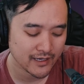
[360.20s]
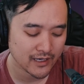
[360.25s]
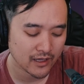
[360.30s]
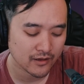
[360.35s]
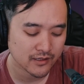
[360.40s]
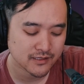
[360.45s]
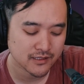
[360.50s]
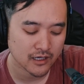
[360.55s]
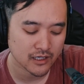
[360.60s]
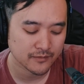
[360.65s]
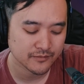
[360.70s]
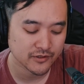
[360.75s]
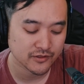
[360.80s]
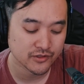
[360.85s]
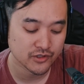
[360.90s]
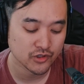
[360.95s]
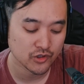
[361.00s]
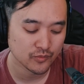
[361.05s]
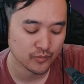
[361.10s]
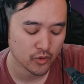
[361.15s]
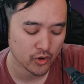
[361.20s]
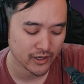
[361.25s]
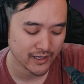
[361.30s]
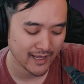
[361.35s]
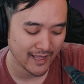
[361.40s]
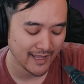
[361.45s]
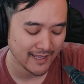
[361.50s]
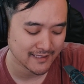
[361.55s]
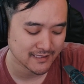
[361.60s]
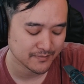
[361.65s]
and now has gone up to
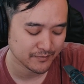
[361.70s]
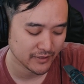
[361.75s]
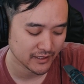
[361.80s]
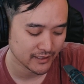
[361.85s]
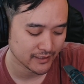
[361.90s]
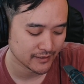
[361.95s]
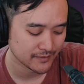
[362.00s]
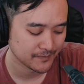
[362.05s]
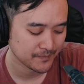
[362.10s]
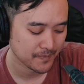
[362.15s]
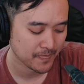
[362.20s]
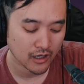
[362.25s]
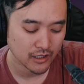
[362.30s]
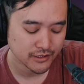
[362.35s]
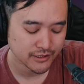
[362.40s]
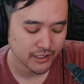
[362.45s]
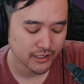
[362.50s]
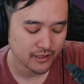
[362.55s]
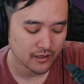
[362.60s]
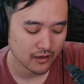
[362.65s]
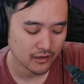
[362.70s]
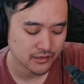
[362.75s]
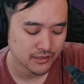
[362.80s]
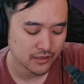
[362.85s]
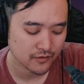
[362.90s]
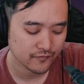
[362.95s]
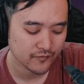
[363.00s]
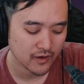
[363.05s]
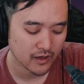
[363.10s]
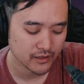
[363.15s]
2.8 million. Doncic
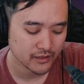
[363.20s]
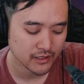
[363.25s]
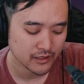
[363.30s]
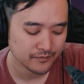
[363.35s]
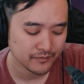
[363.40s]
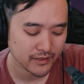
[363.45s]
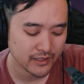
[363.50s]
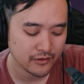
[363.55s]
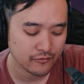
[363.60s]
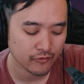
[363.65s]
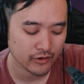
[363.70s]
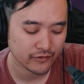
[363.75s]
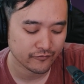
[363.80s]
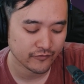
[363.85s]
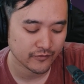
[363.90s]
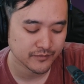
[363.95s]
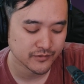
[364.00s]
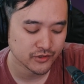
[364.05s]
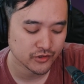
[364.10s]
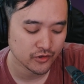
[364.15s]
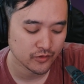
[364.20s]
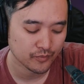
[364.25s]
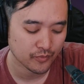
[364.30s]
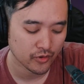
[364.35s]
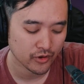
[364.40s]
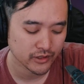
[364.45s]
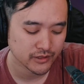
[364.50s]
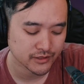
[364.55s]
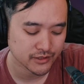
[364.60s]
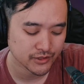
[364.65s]
also have gone up. He went from
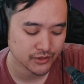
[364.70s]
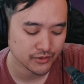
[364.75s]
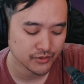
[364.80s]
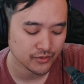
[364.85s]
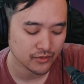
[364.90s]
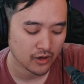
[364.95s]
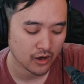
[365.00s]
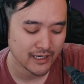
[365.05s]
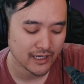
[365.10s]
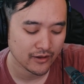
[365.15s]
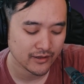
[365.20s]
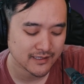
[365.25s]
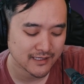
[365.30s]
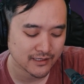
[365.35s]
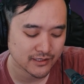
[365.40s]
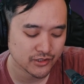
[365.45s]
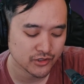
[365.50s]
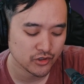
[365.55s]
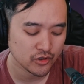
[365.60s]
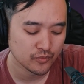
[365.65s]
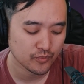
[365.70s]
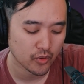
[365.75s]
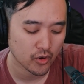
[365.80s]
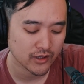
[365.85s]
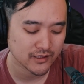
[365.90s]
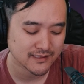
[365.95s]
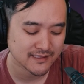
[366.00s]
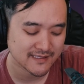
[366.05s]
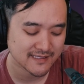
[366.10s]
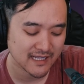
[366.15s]
2.2 and now he's at
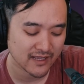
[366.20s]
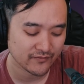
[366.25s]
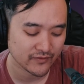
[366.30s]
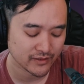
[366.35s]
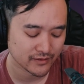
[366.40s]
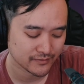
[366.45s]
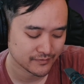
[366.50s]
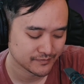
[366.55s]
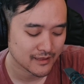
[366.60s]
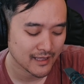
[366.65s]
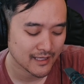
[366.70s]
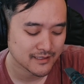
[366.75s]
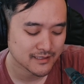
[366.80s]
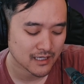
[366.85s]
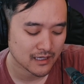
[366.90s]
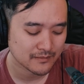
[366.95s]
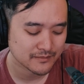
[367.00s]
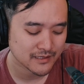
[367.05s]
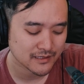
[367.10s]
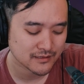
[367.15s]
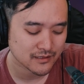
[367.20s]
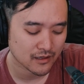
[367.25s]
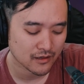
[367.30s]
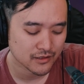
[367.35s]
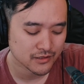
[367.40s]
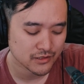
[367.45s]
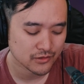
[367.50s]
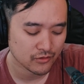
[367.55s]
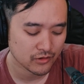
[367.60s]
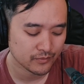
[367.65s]
2.7. Klay Thompson's
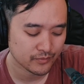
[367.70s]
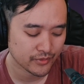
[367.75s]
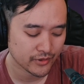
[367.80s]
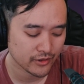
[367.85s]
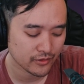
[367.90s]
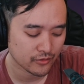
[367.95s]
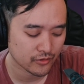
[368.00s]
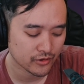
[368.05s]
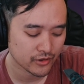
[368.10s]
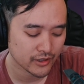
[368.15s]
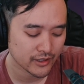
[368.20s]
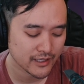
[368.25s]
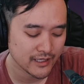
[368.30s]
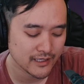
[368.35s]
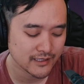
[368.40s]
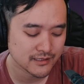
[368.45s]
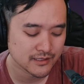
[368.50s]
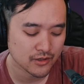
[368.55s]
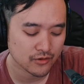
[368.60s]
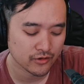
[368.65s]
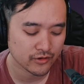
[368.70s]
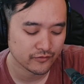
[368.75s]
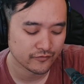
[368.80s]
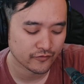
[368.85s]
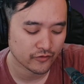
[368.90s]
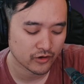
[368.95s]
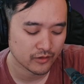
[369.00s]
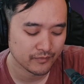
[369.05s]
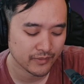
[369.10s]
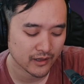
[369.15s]
also on pre-order. He's going
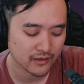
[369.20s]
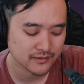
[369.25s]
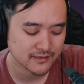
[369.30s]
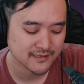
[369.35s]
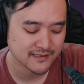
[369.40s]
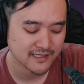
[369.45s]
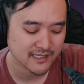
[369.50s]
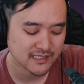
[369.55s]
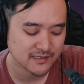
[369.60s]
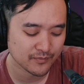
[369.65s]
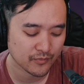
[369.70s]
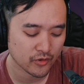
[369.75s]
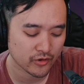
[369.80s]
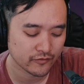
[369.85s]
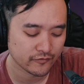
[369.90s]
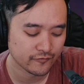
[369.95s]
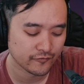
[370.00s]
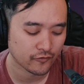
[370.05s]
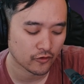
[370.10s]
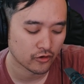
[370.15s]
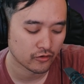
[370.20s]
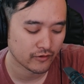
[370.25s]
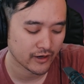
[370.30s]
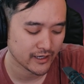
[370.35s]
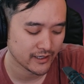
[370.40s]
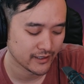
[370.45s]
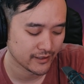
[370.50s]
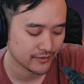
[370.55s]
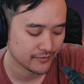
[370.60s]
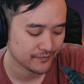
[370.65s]
for about 6.4
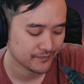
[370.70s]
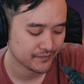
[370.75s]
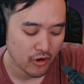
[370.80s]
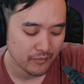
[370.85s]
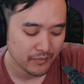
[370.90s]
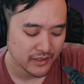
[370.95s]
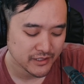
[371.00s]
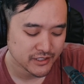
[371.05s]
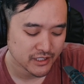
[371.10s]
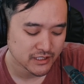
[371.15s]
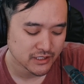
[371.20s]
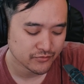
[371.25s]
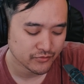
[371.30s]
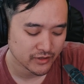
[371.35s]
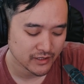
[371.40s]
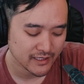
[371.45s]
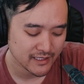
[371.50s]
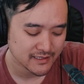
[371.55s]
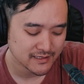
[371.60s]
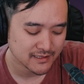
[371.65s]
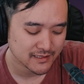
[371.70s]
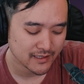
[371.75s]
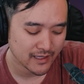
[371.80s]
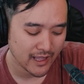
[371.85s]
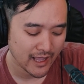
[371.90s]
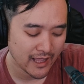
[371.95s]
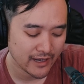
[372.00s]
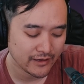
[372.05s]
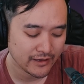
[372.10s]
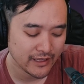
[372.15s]
right now. Wemby just released
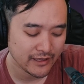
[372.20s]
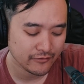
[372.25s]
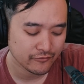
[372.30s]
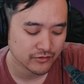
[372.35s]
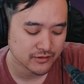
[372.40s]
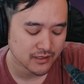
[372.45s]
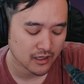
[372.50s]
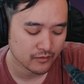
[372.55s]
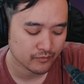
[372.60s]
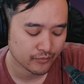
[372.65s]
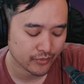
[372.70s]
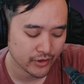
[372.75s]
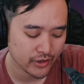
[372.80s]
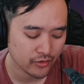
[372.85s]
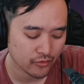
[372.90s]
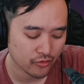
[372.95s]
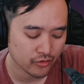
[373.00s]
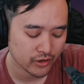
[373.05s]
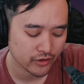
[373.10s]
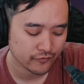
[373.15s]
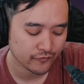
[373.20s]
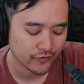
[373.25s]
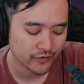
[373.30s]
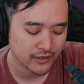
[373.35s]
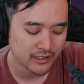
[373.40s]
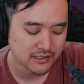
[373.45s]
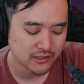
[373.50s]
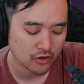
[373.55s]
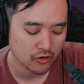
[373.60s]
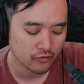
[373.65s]
and he was on pre-order for
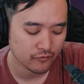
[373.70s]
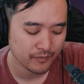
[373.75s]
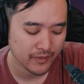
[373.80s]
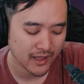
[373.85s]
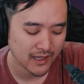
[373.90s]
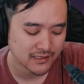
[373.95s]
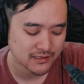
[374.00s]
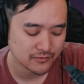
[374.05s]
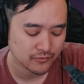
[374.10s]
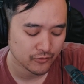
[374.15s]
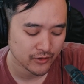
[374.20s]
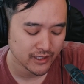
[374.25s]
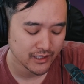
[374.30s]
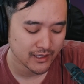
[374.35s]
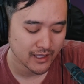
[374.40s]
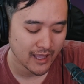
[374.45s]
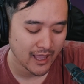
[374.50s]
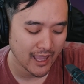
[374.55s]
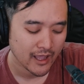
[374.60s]
this whole past week,